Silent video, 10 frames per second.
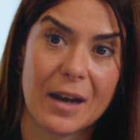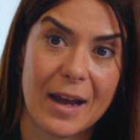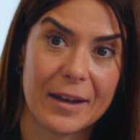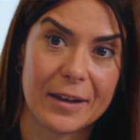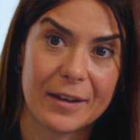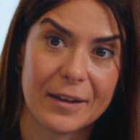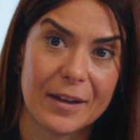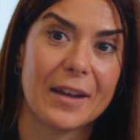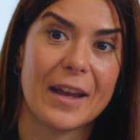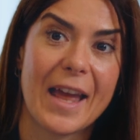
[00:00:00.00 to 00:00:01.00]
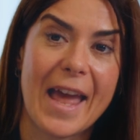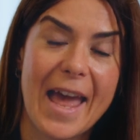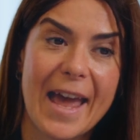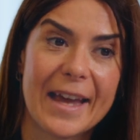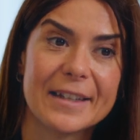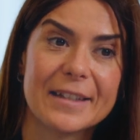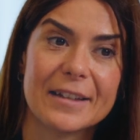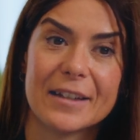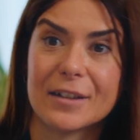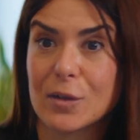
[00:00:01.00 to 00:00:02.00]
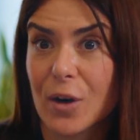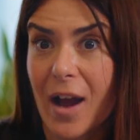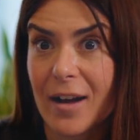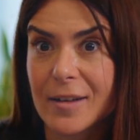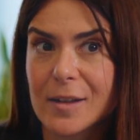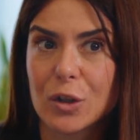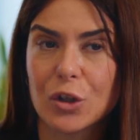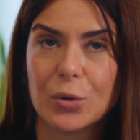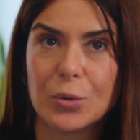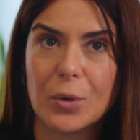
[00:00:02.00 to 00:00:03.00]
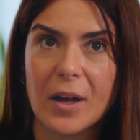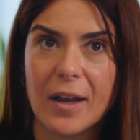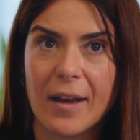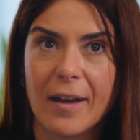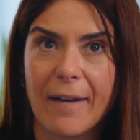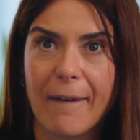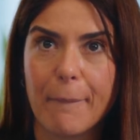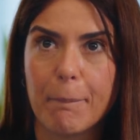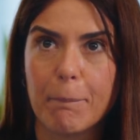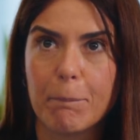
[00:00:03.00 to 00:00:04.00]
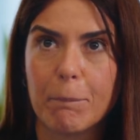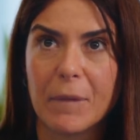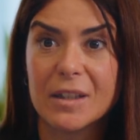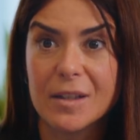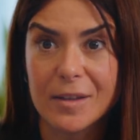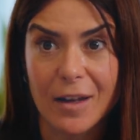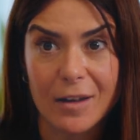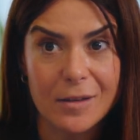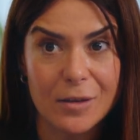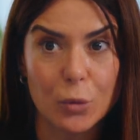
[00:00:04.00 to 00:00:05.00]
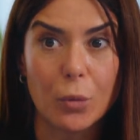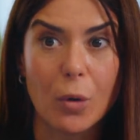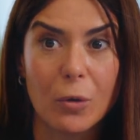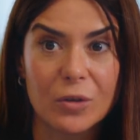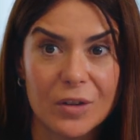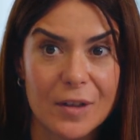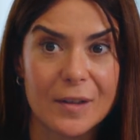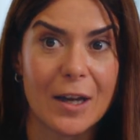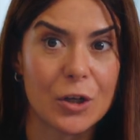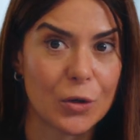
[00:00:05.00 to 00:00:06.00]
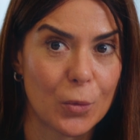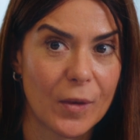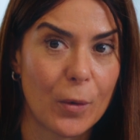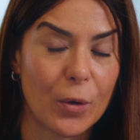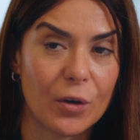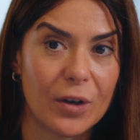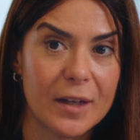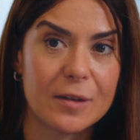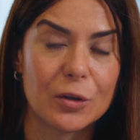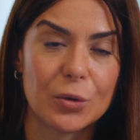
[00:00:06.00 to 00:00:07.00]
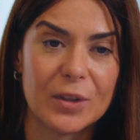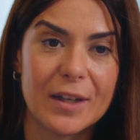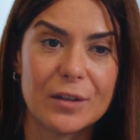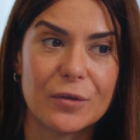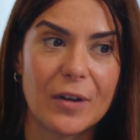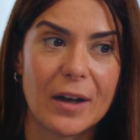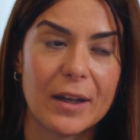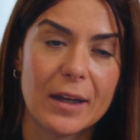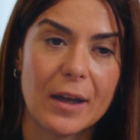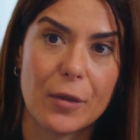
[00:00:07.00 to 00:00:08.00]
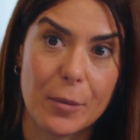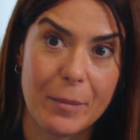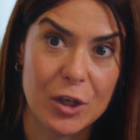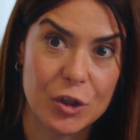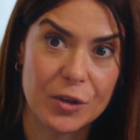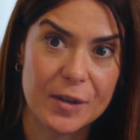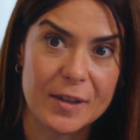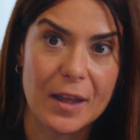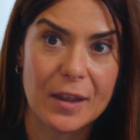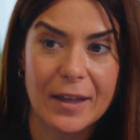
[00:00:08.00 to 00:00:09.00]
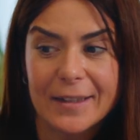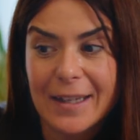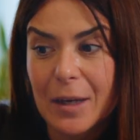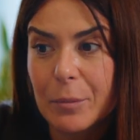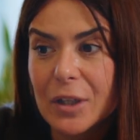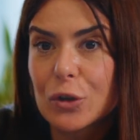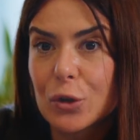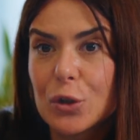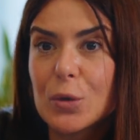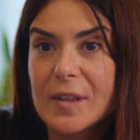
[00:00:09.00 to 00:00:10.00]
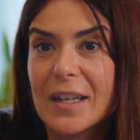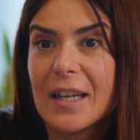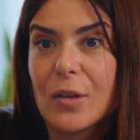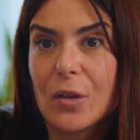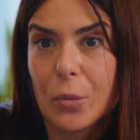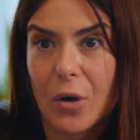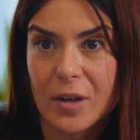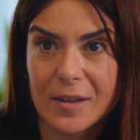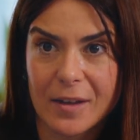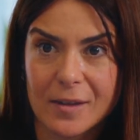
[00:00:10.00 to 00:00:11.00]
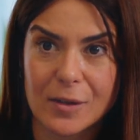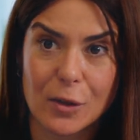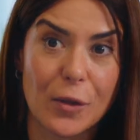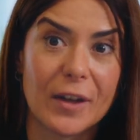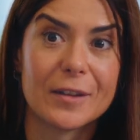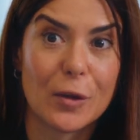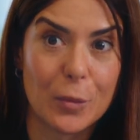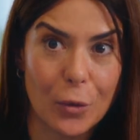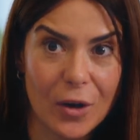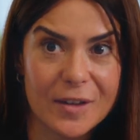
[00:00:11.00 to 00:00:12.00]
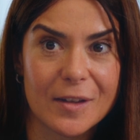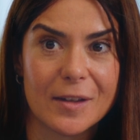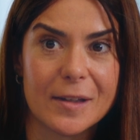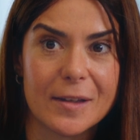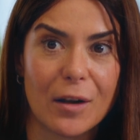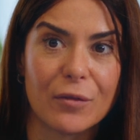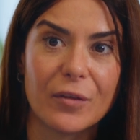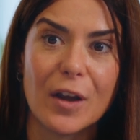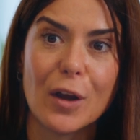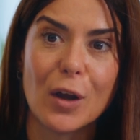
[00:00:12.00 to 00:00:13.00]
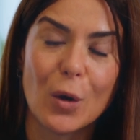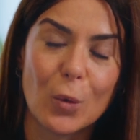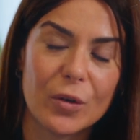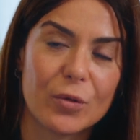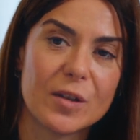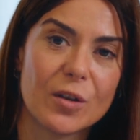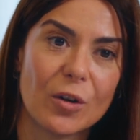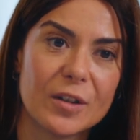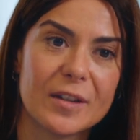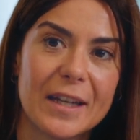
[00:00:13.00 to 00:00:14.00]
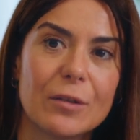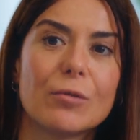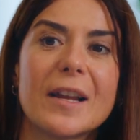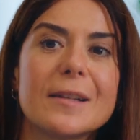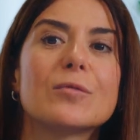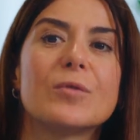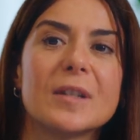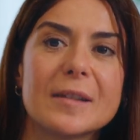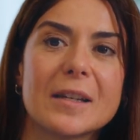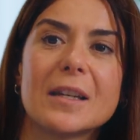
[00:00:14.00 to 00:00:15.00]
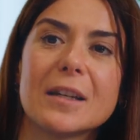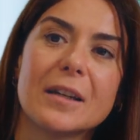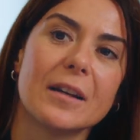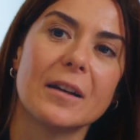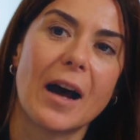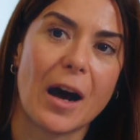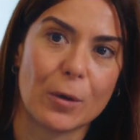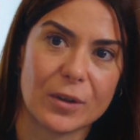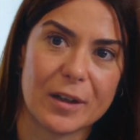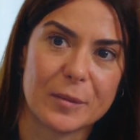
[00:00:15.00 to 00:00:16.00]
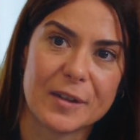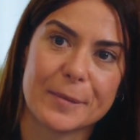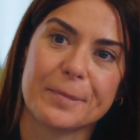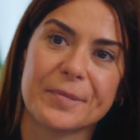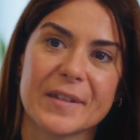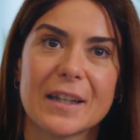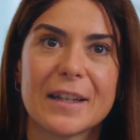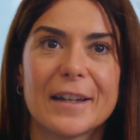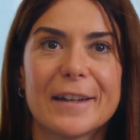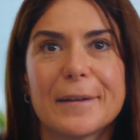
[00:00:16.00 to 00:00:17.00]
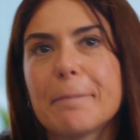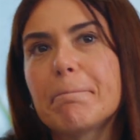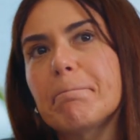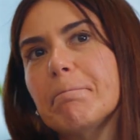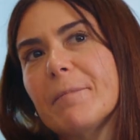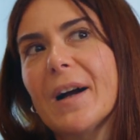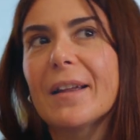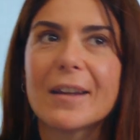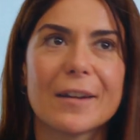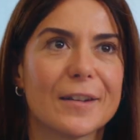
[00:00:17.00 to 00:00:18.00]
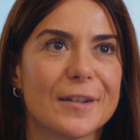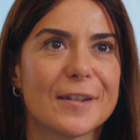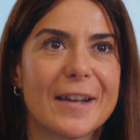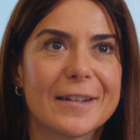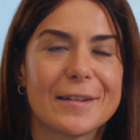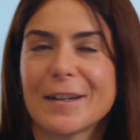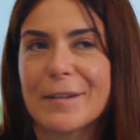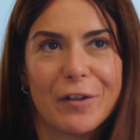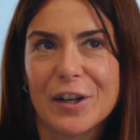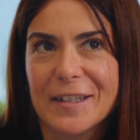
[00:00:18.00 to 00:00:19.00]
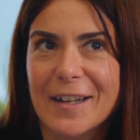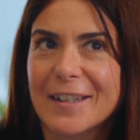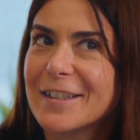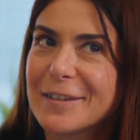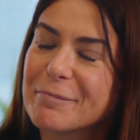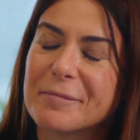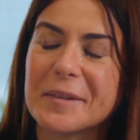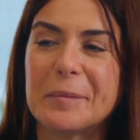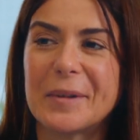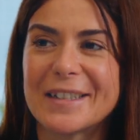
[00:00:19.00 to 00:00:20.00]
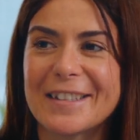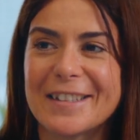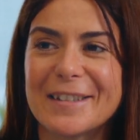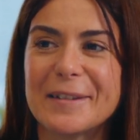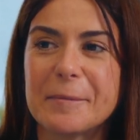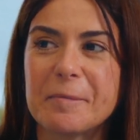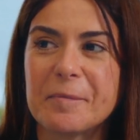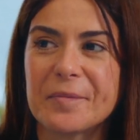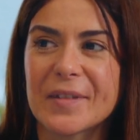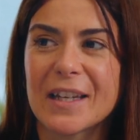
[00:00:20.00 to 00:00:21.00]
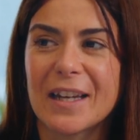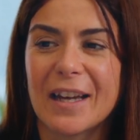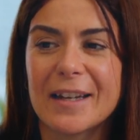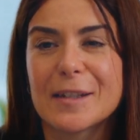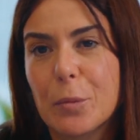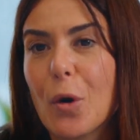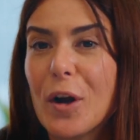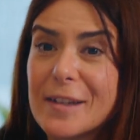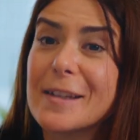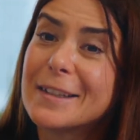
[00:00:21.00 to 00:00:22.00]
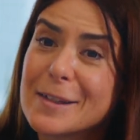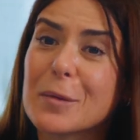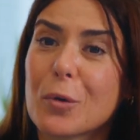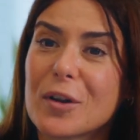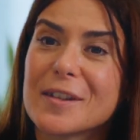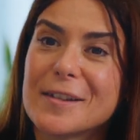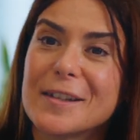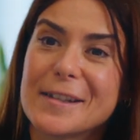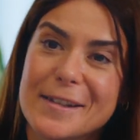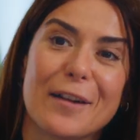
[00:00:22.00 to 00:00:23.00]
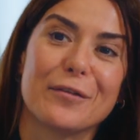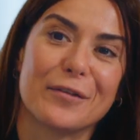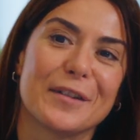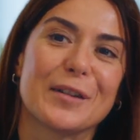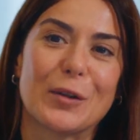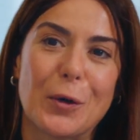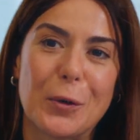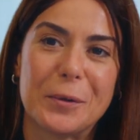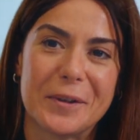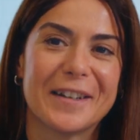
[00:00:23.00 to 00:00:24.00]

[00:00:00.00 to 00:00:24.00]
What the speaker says: lie. And it is on us to to promote a discussion with our colleagues to identify the measures that can be introduced in the process so that the process itself will result in less risky outcomes. I think this is very exciting, but it is a process in itself. So